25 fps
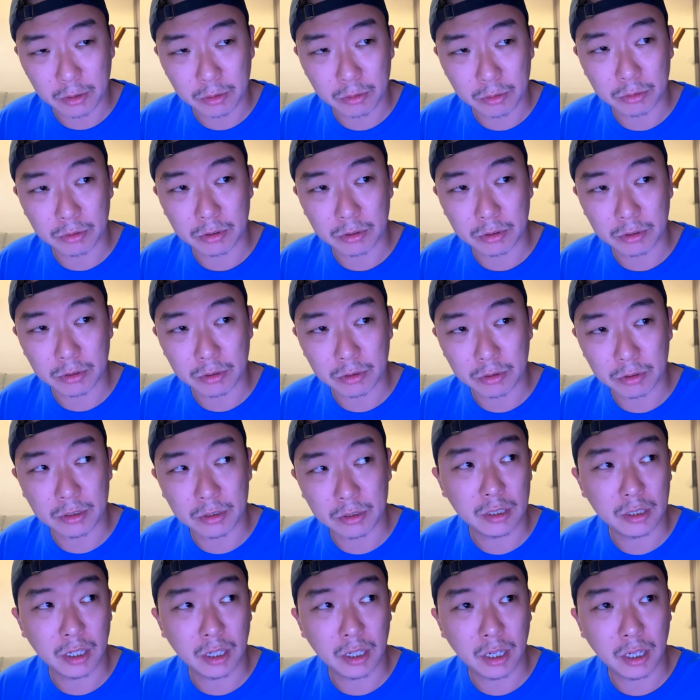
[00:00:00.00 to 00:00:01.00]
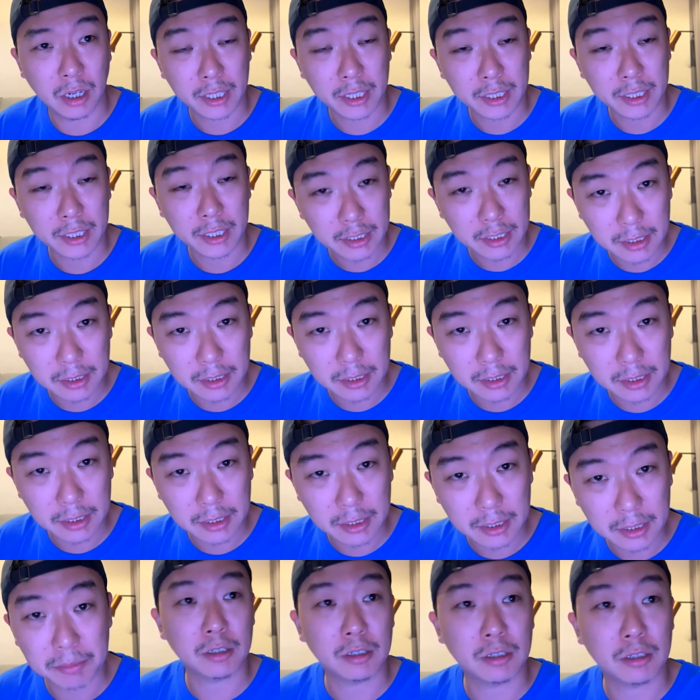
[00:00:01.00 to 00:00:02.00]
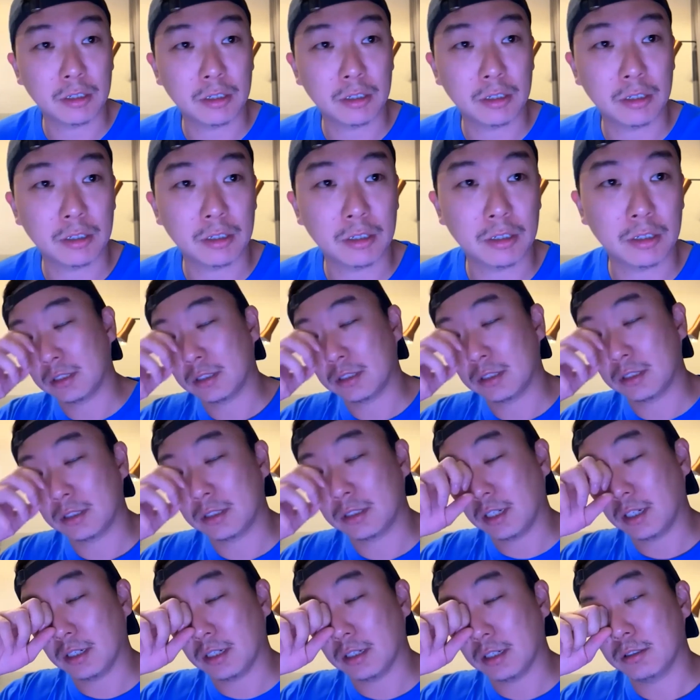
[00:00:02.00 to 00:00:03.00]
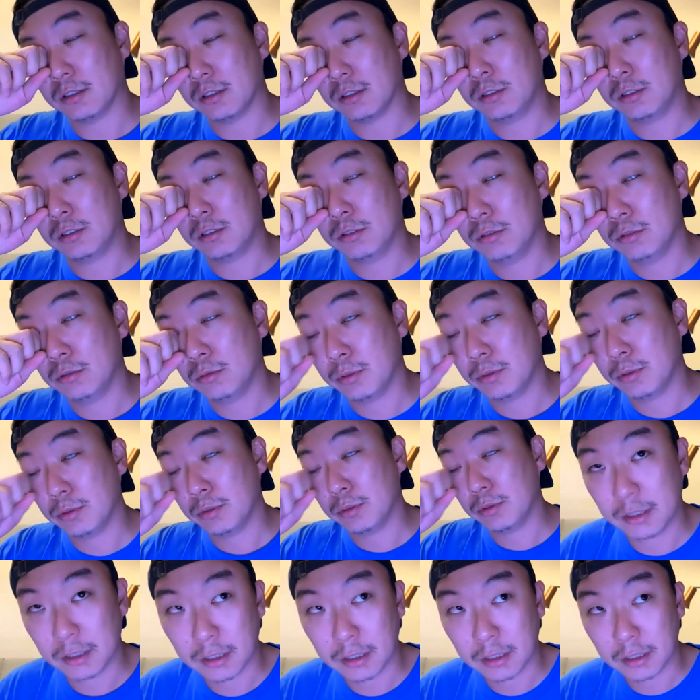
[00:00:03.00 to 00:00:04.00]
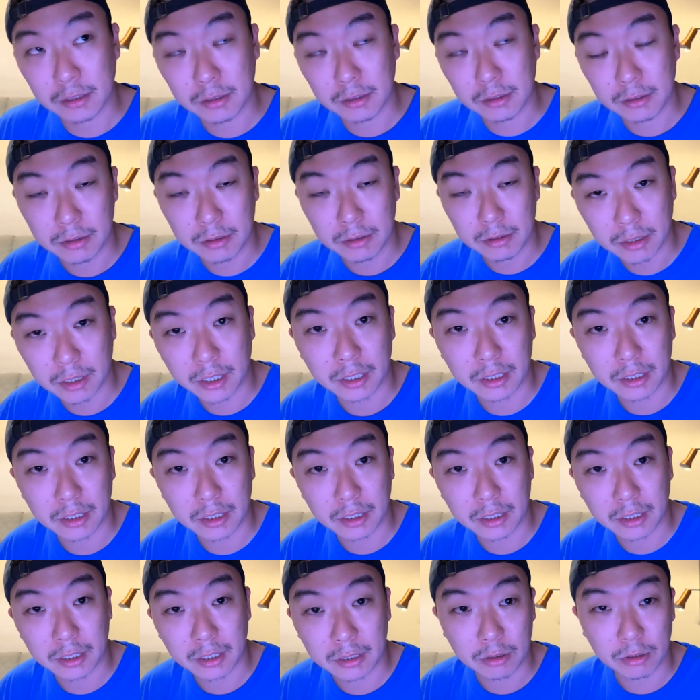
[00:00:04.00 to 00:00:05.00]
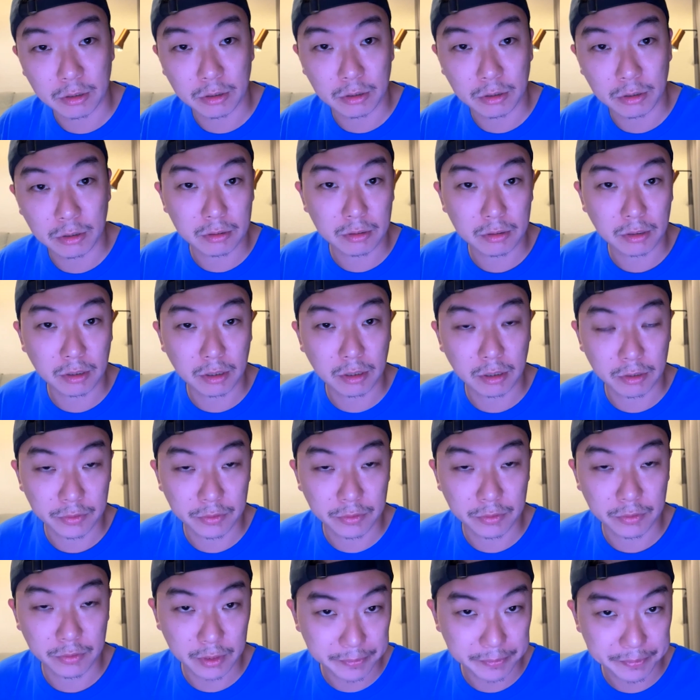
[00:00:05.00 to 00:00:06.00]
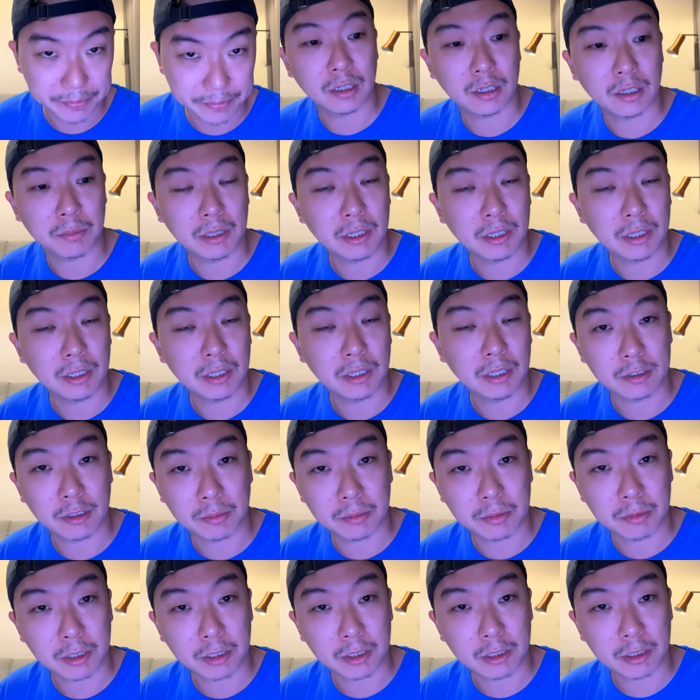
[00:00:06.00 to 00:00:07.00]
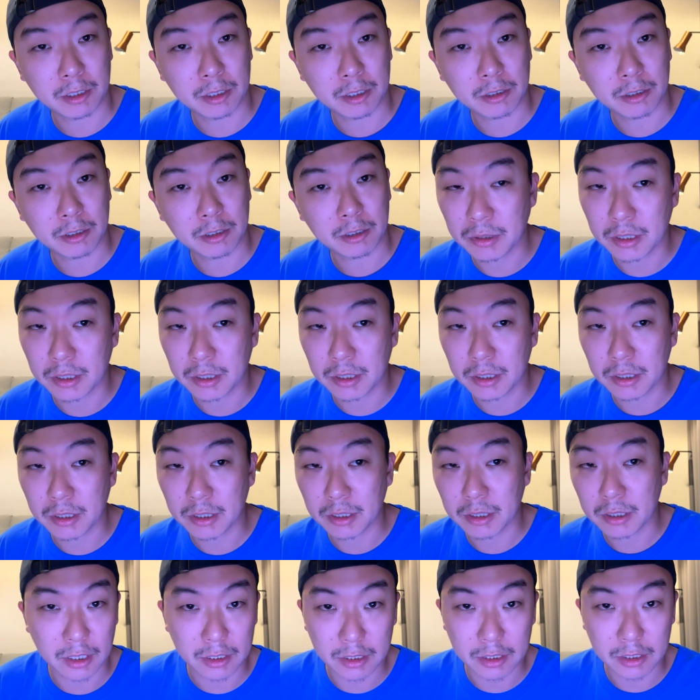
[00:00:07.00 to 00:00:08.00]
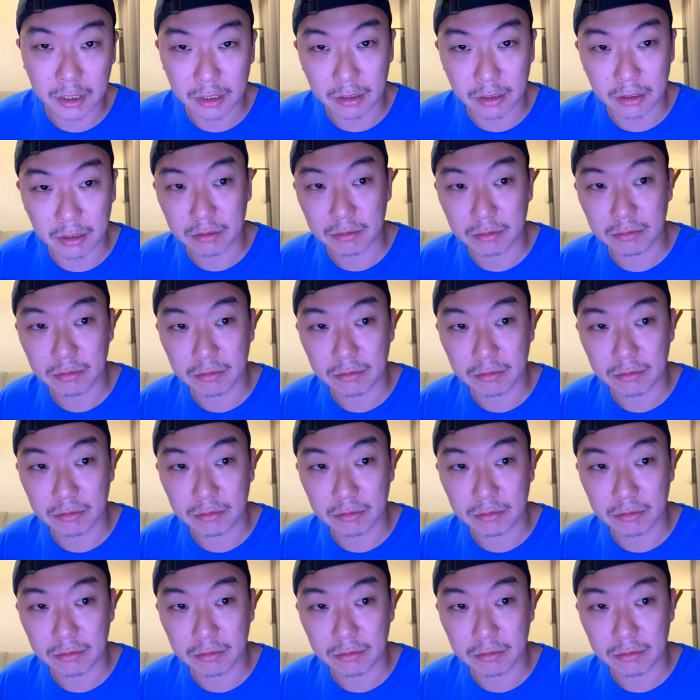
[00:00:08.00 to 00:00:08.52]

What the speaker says: would like because 2 weeks ago I caught COVID. I believe it was Omicron because I did not,